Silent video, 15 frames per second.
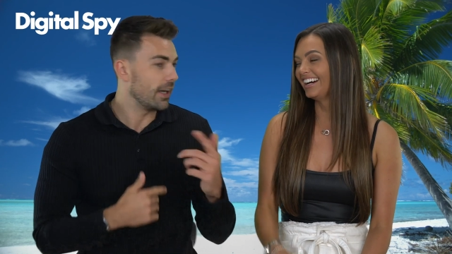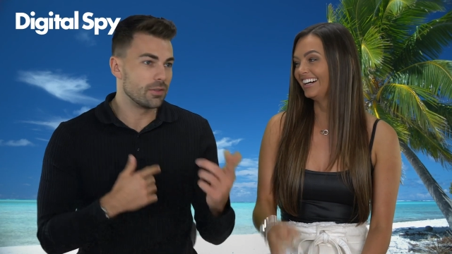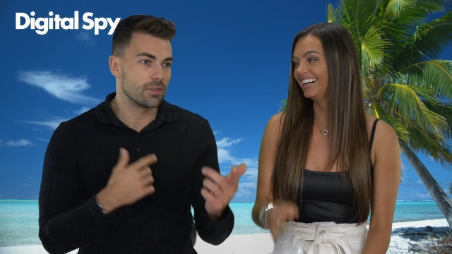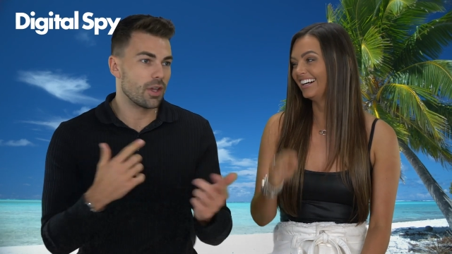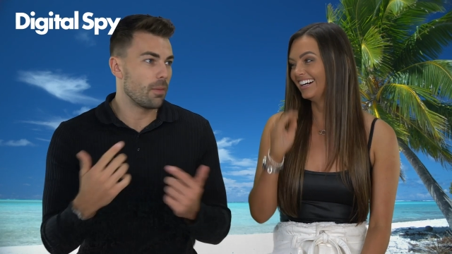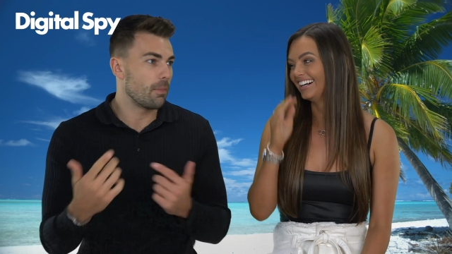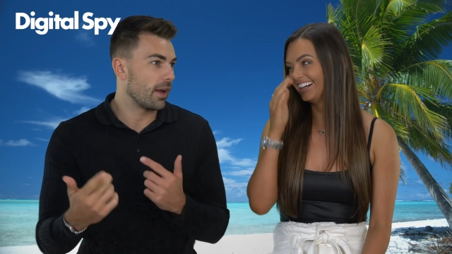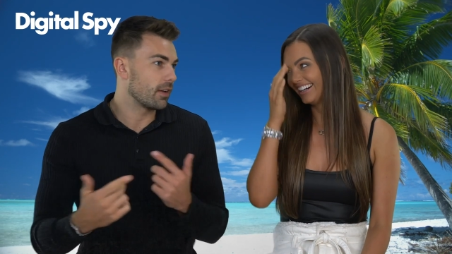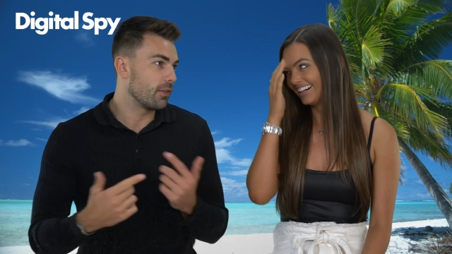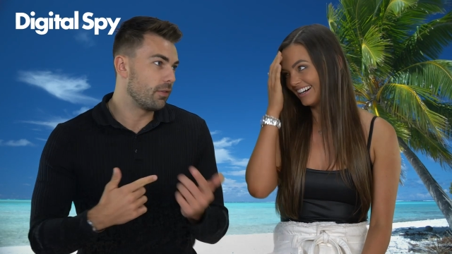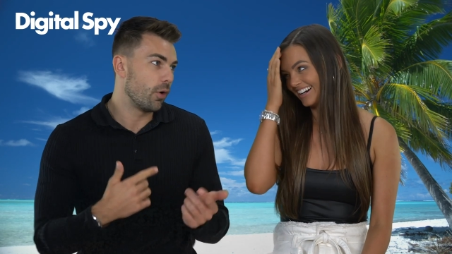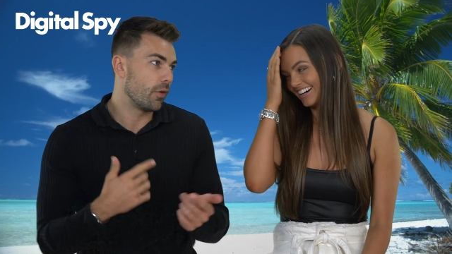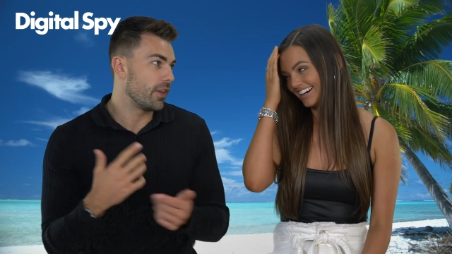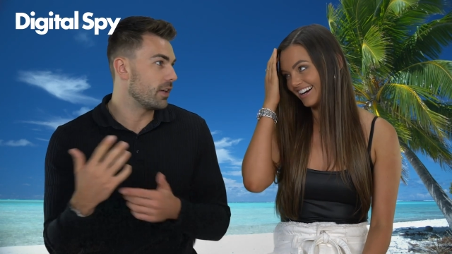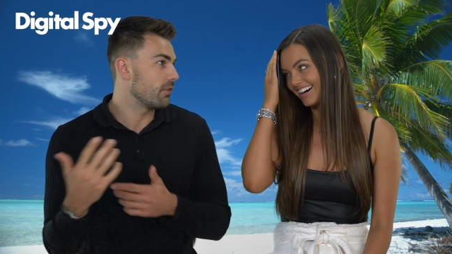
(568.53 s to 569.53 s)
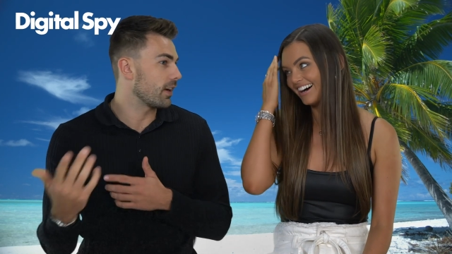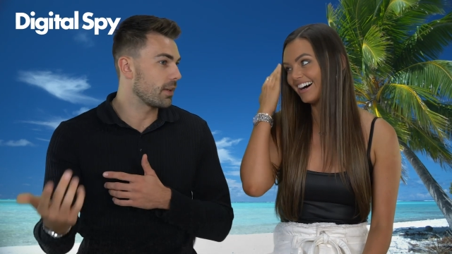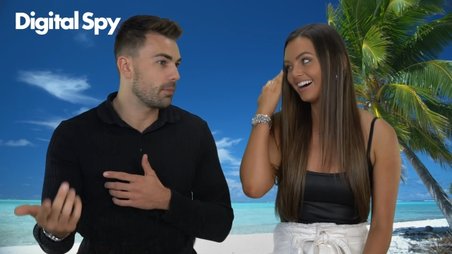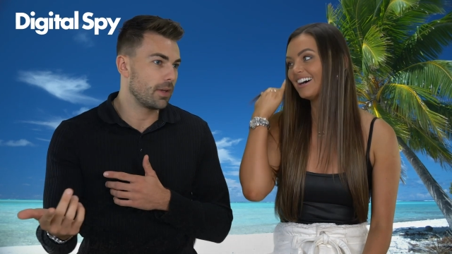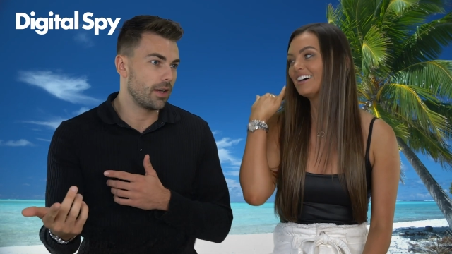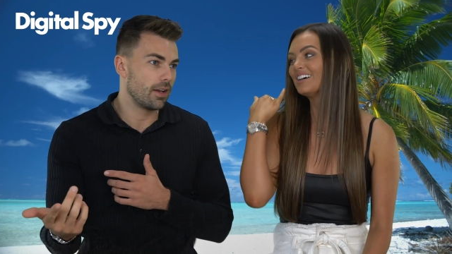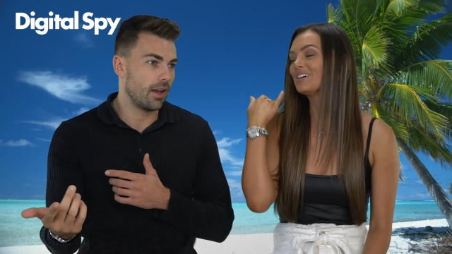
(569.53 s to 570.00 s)
Speaker 1: And he was going back and forth, and he
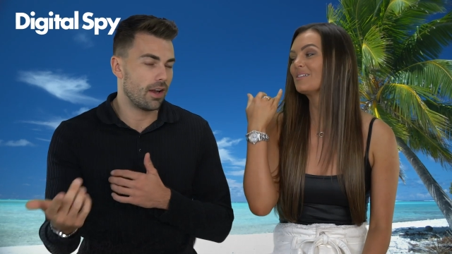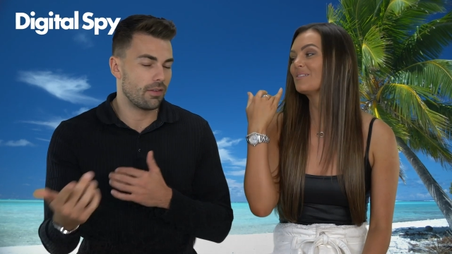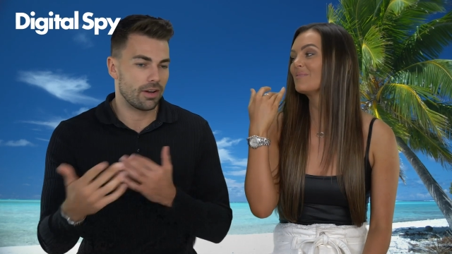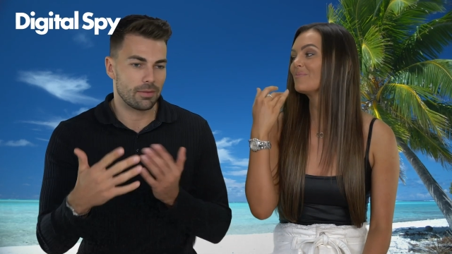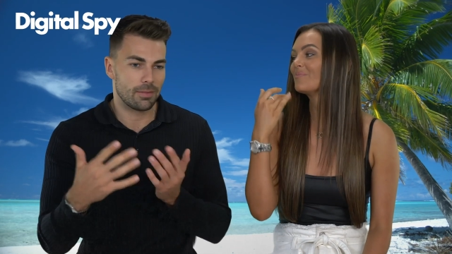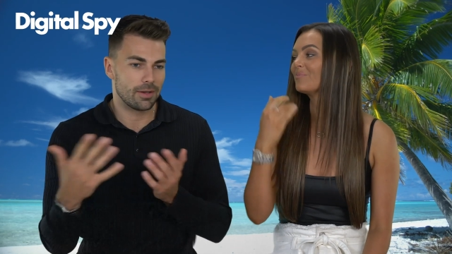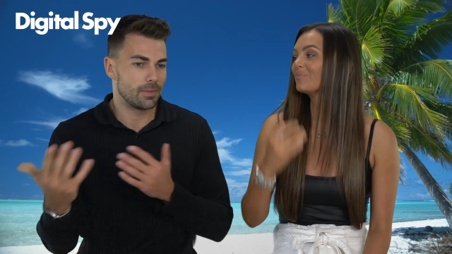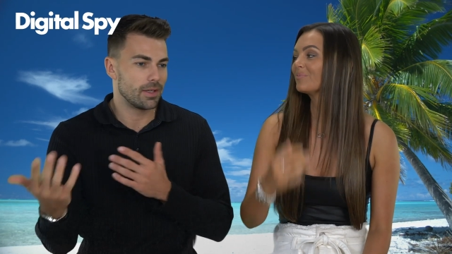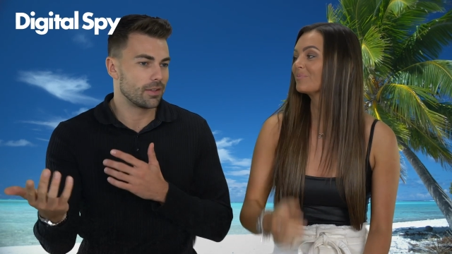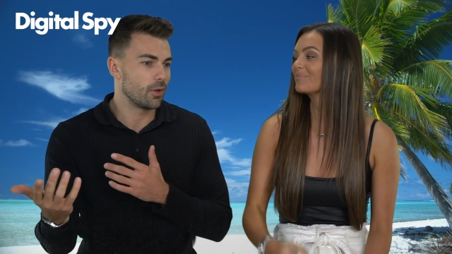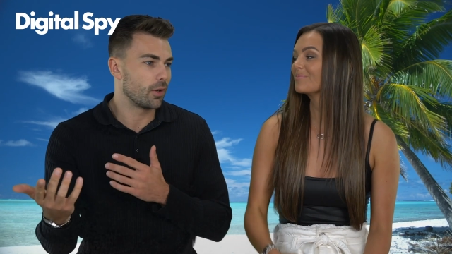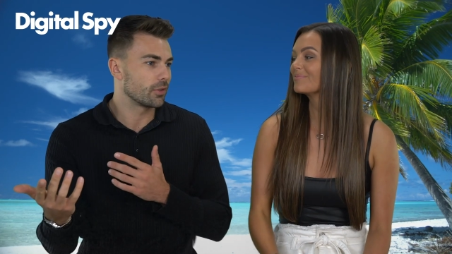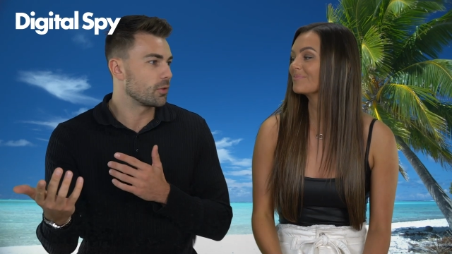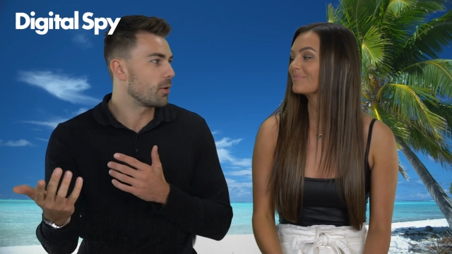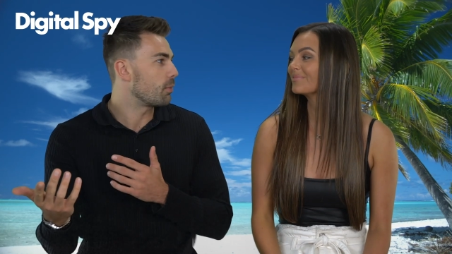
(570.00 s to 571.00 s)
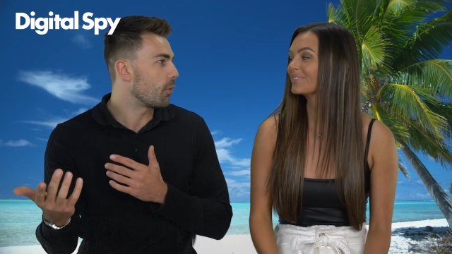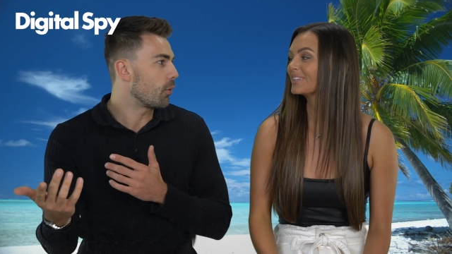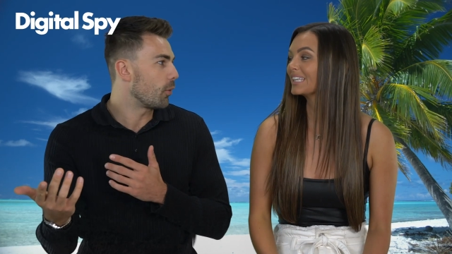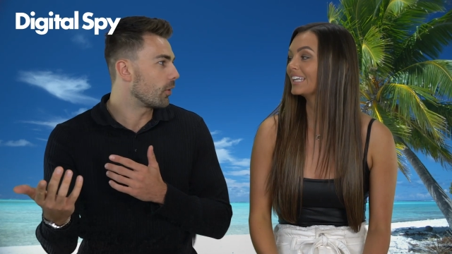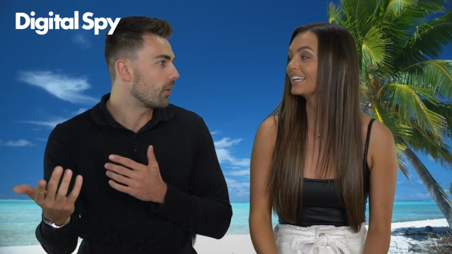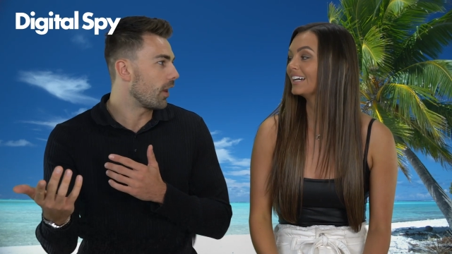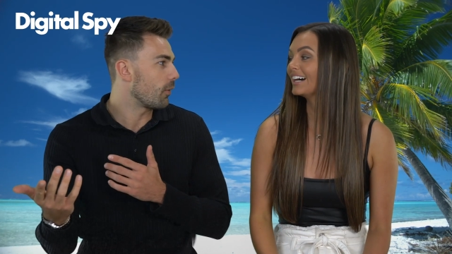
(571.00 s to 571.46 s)
recommended like recommended me a doctor
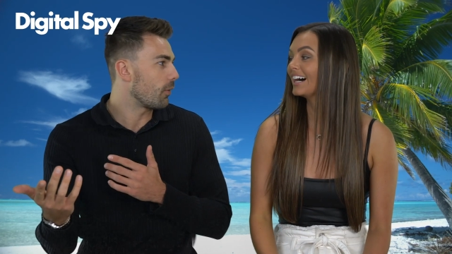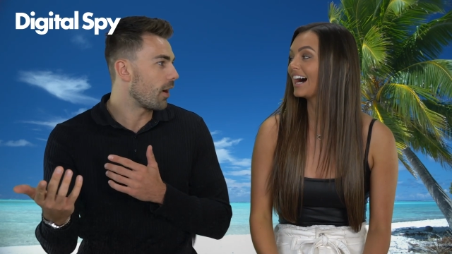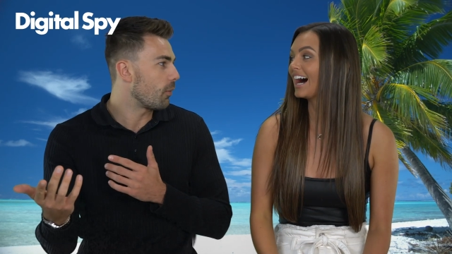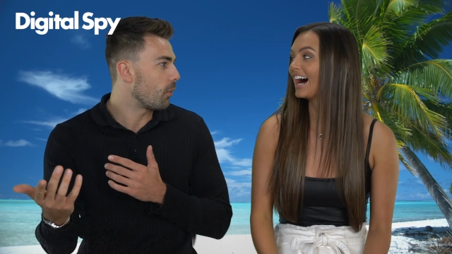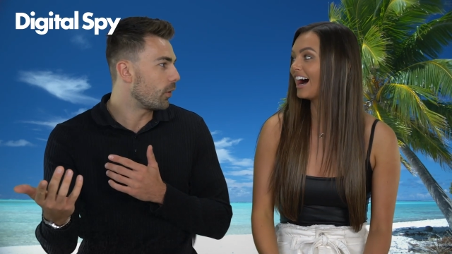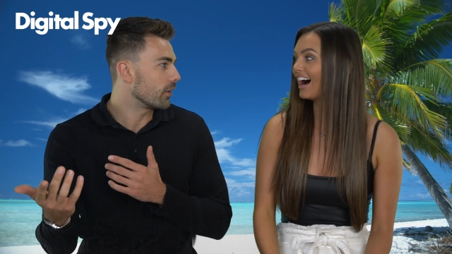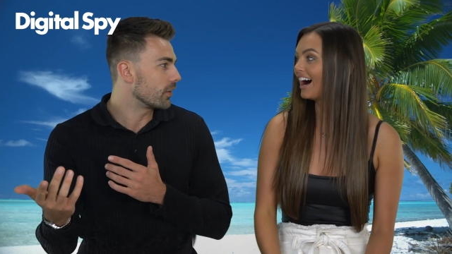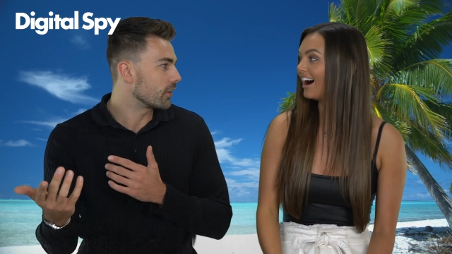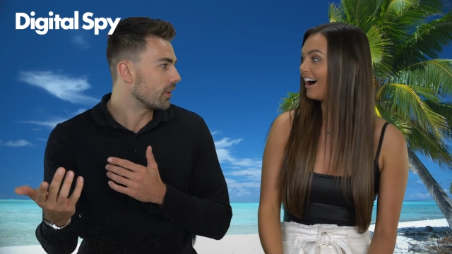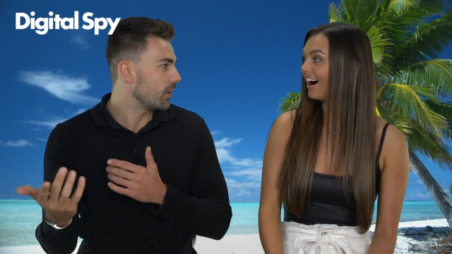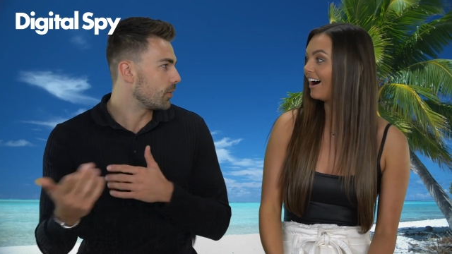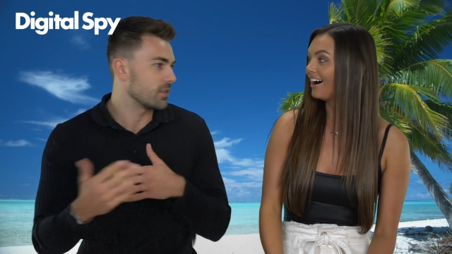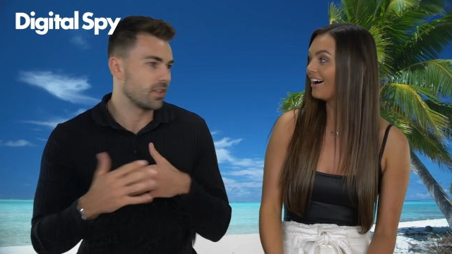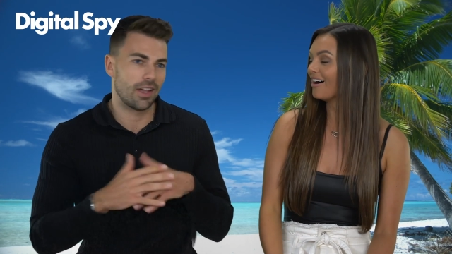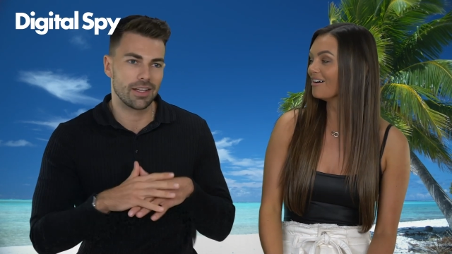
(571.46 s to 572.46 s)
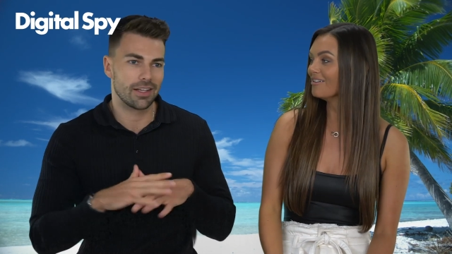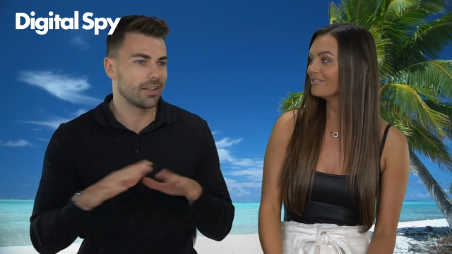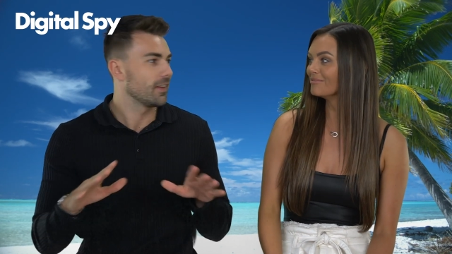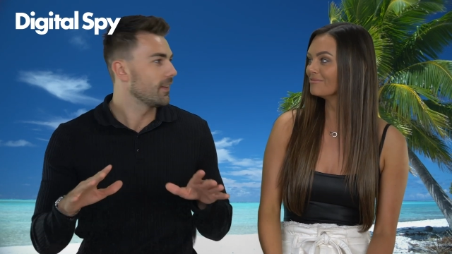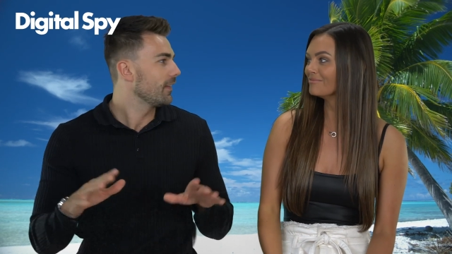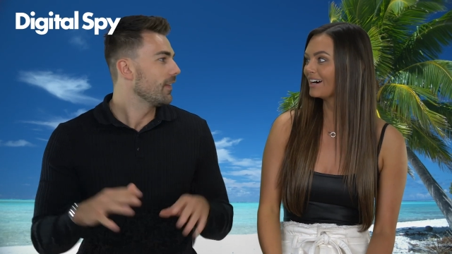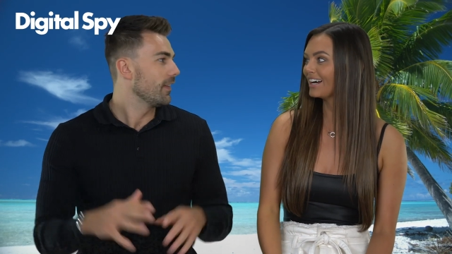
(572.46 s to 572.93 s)
abroad, like where I was. It was like,
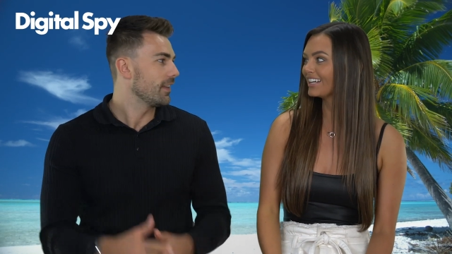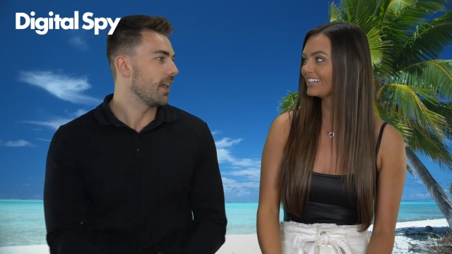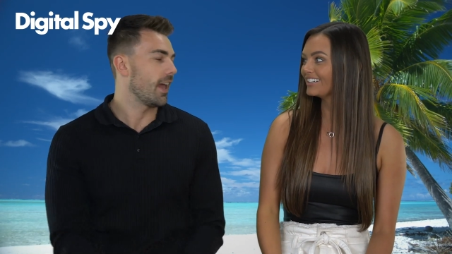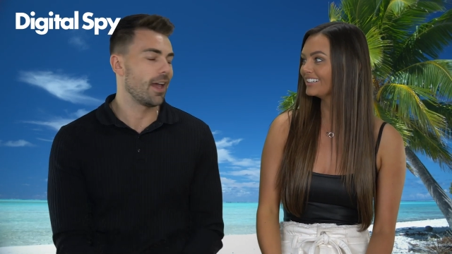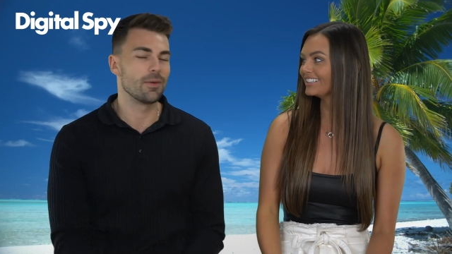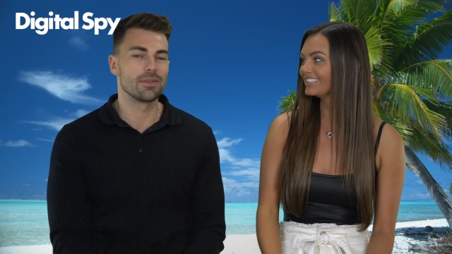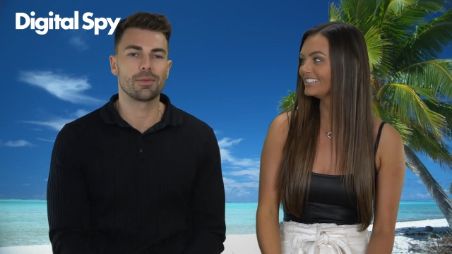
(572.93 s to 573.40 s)
oh yeah, it